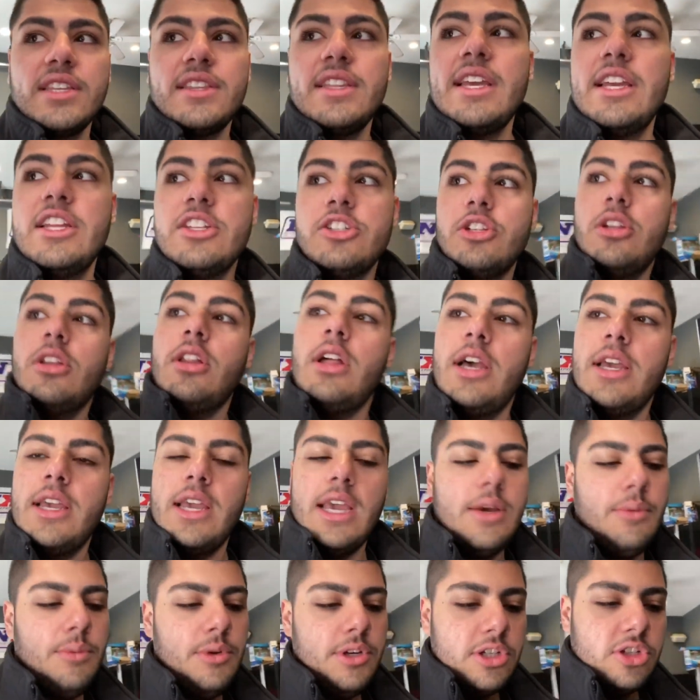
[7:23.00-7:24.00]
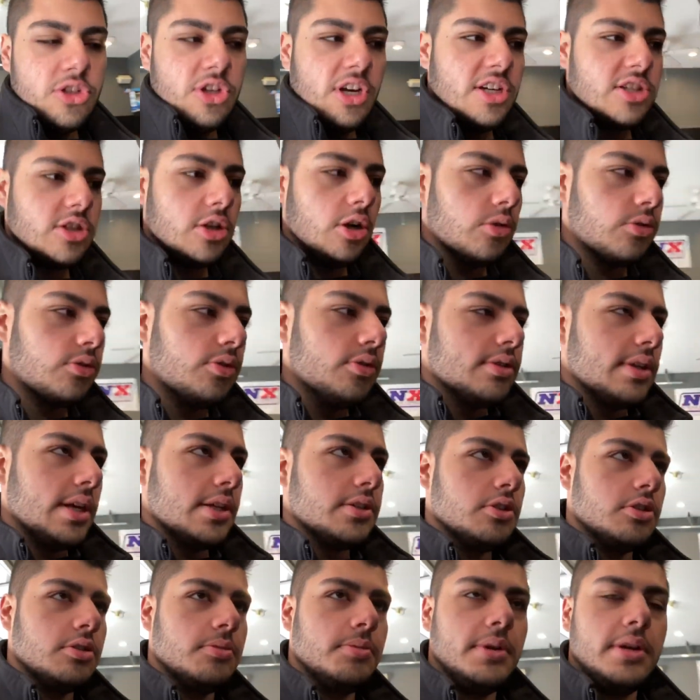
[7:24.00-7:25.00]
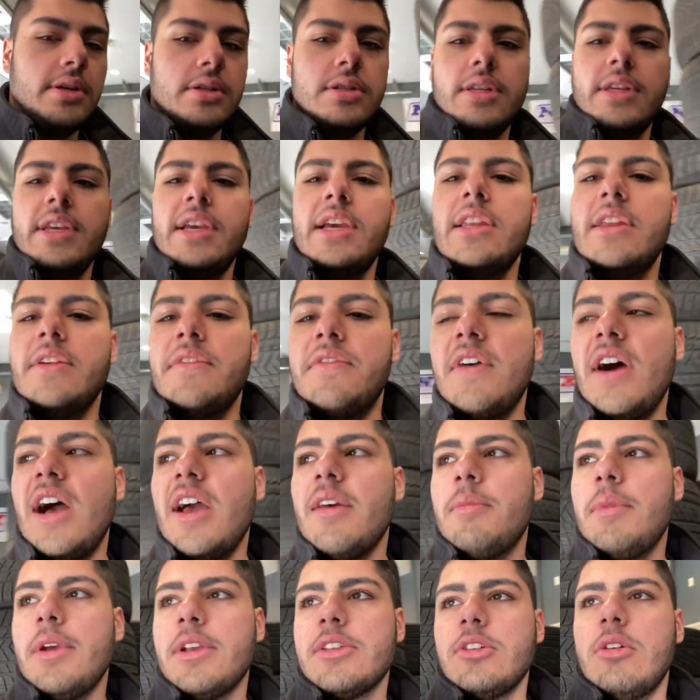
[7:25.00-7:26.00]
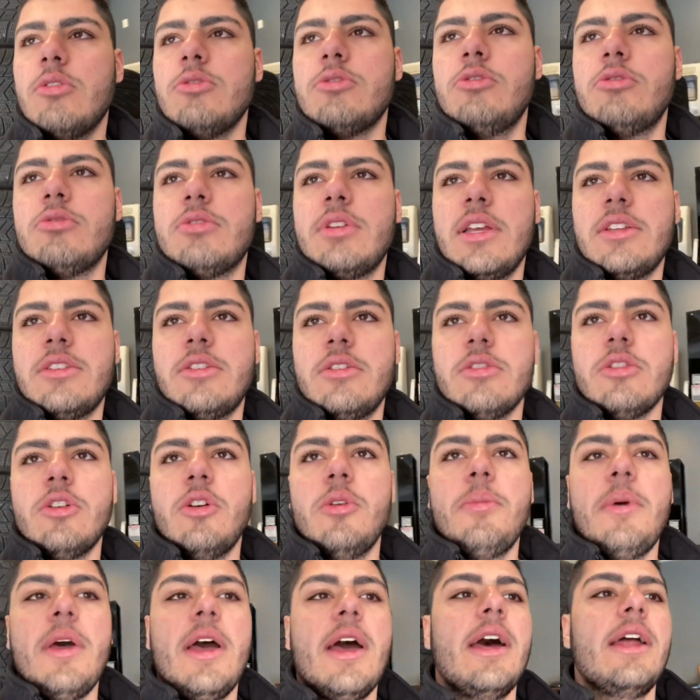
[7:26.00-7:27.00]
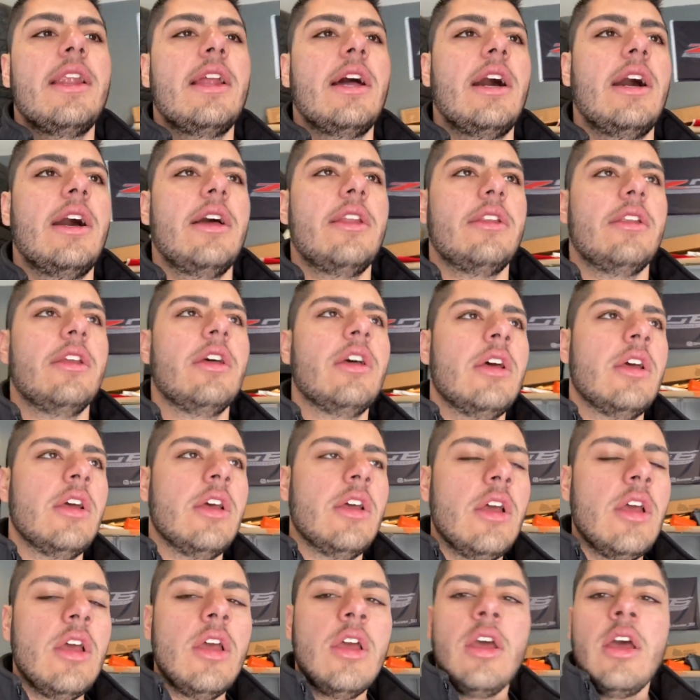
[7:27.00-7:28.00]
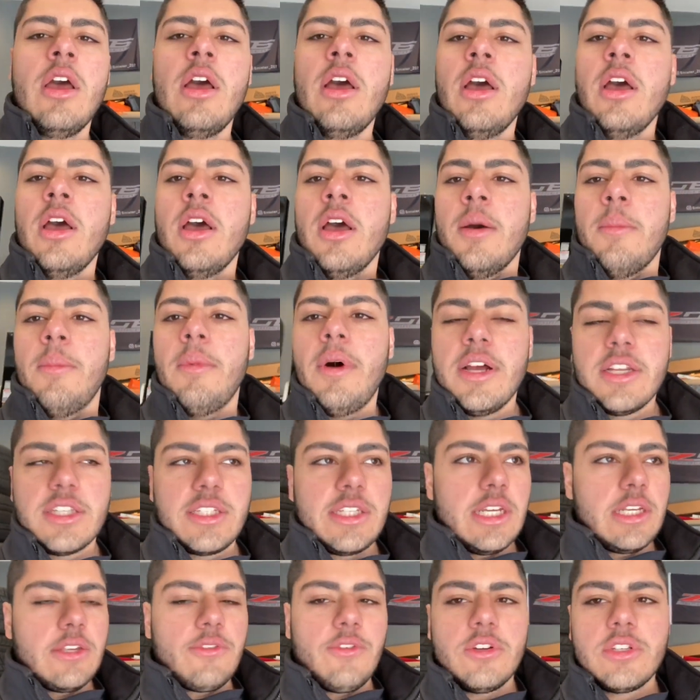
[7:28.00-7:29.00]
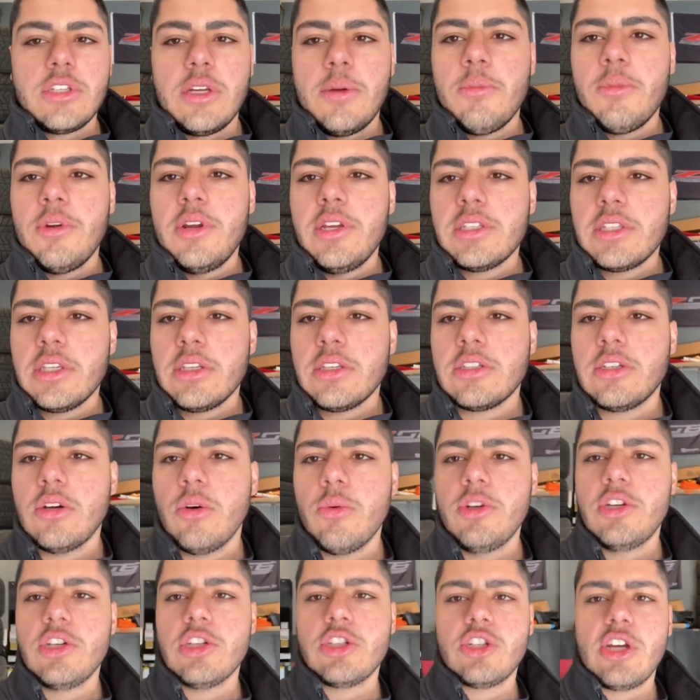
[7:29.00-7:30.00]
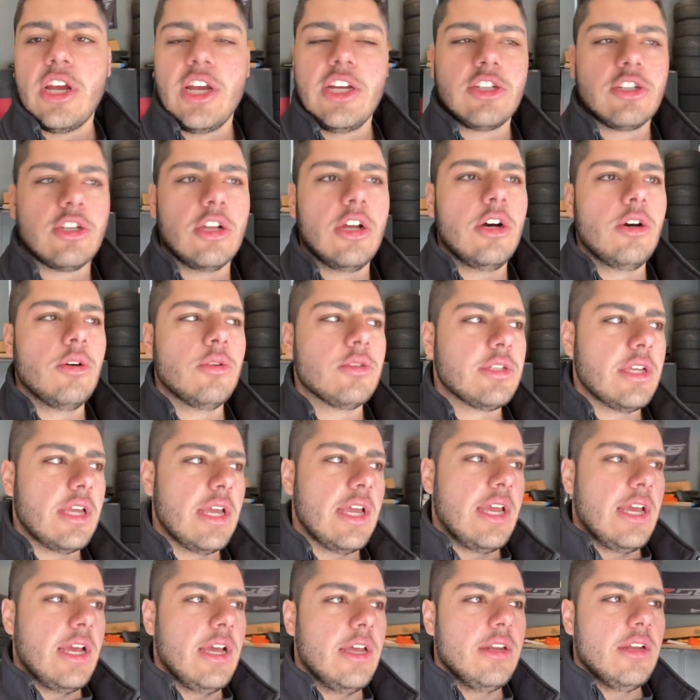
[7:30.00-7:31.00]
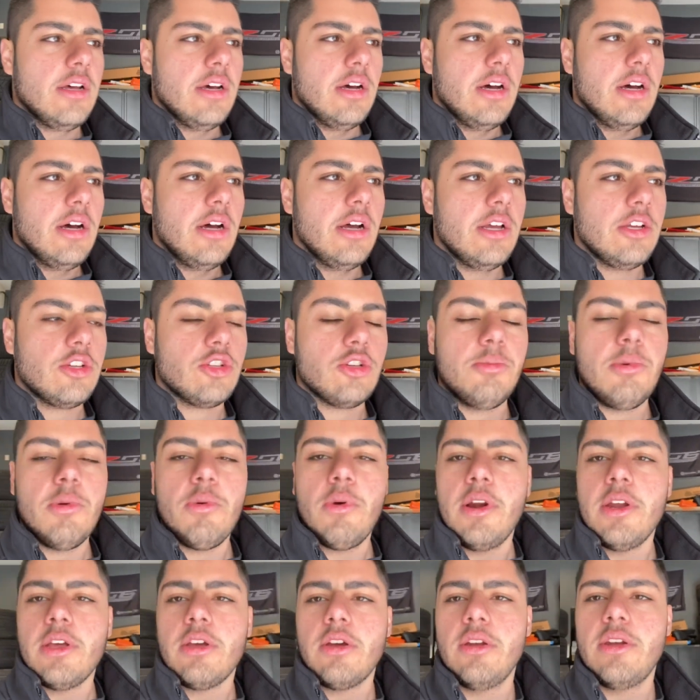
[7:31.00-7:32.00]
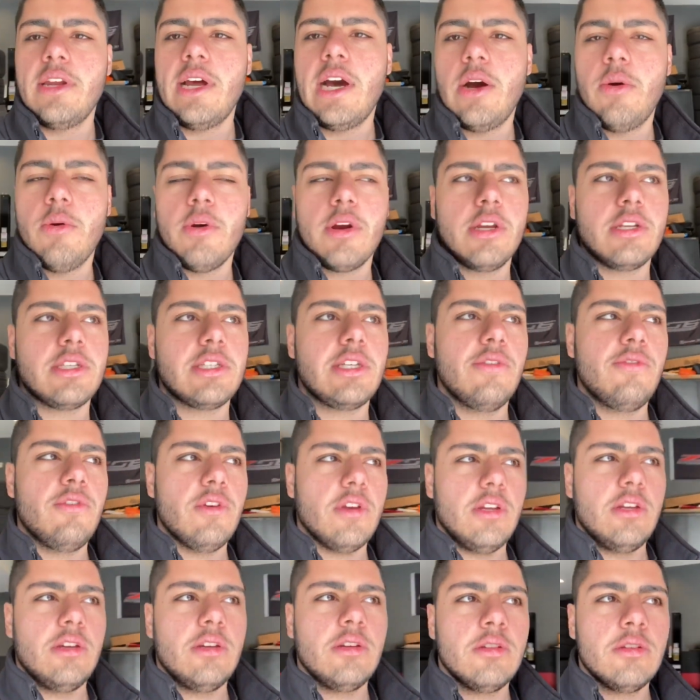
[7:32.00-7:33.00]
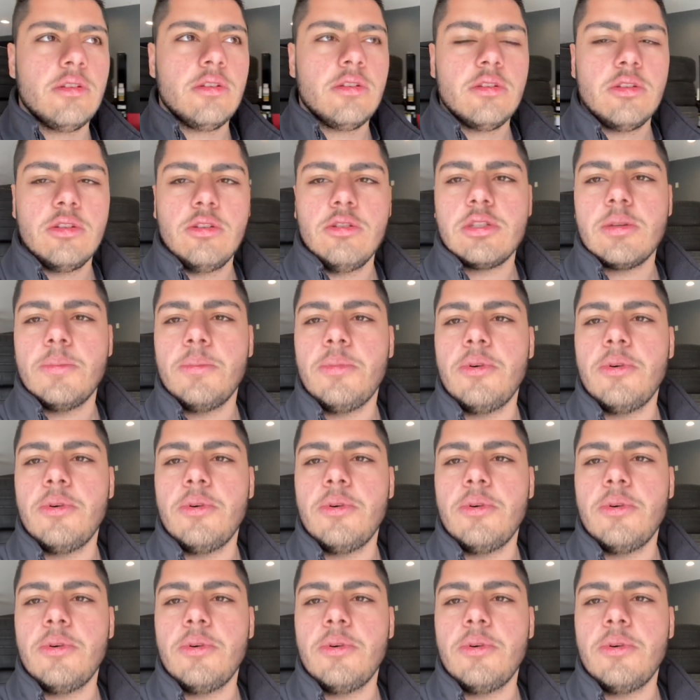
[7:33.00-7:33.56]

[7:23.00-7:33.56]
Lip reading: engine light and we just changed the O2 sensors because the E85 makes O2 sensors go bad on Mustangs for some reason. So we just changed those and it should be running good now. We're gonna see if we can do some